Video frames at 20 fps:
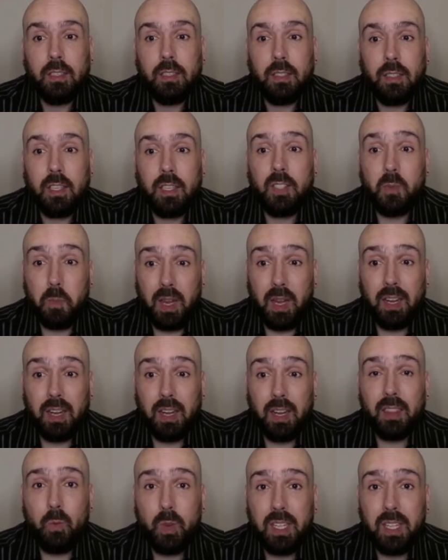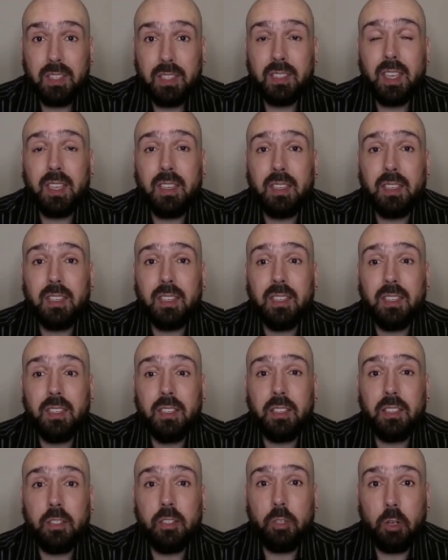It's better that we take
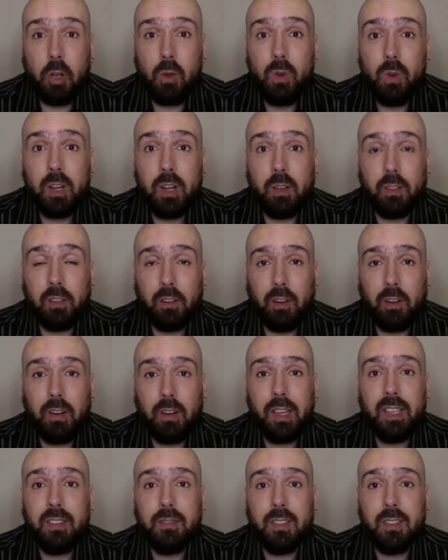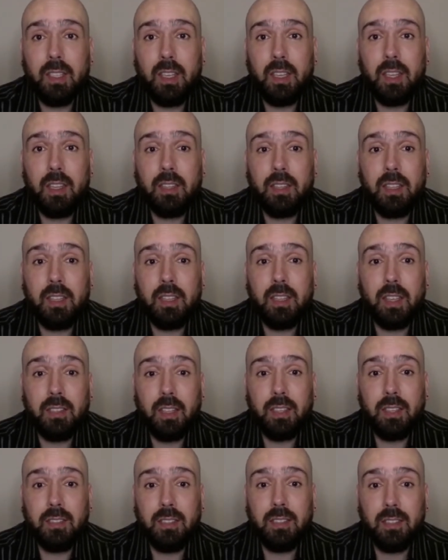control and authority
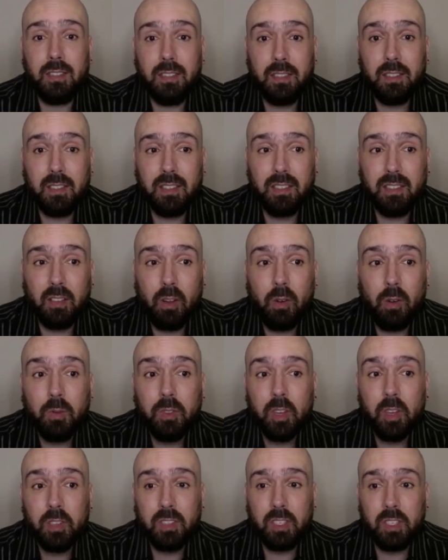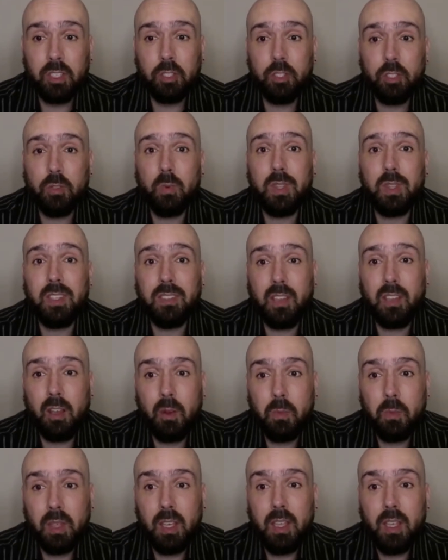and solve those issues with his
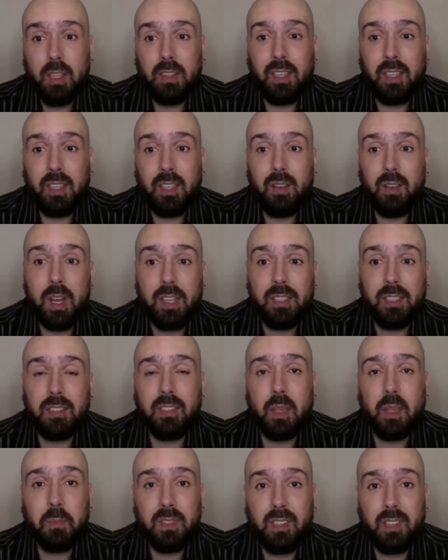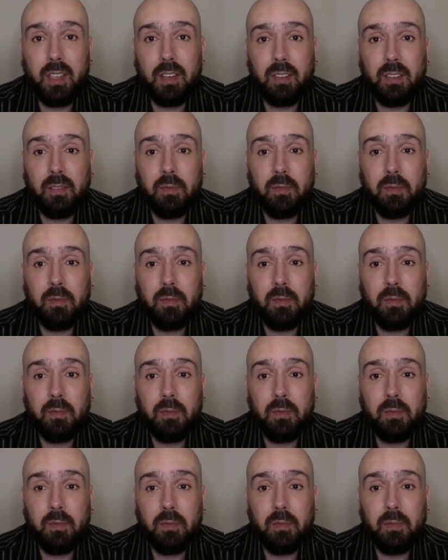help than when he steps in.